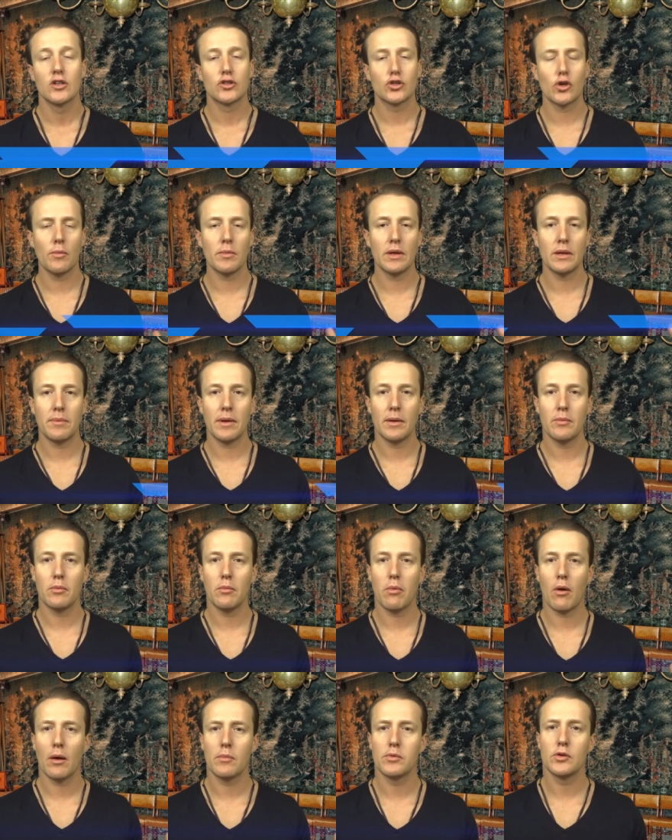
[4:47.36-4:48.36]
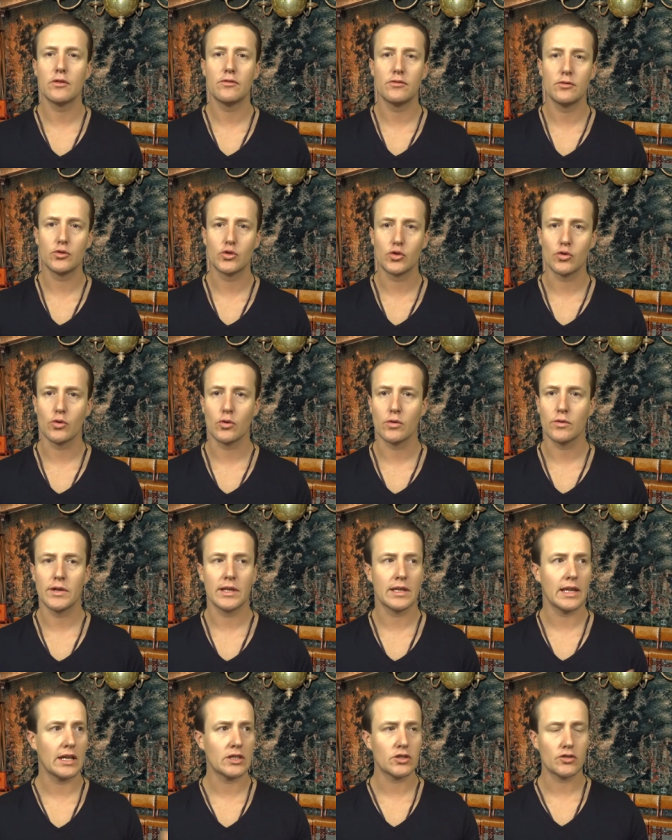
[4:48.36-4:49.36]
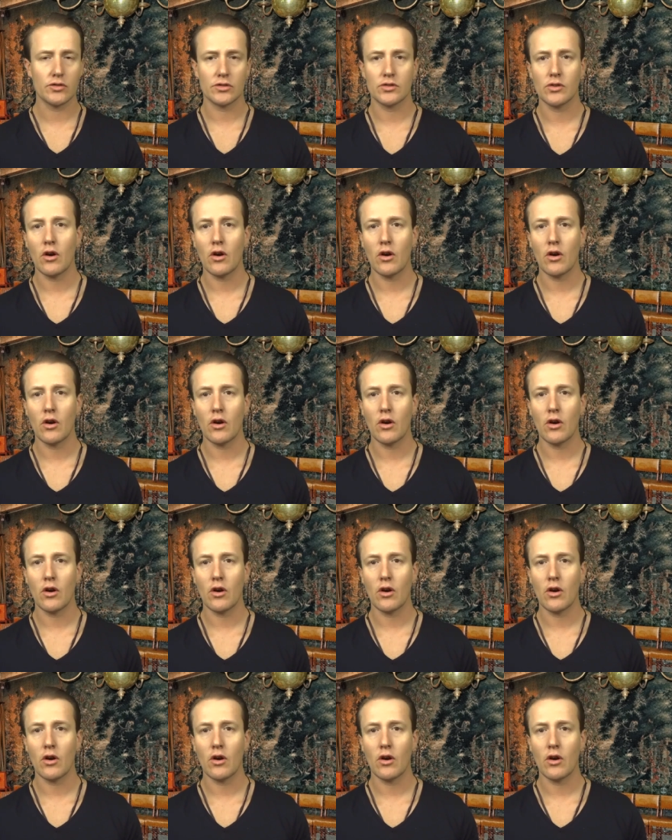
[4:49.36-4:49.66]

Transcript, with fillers: So many people buy beautiful jewelry and luxurious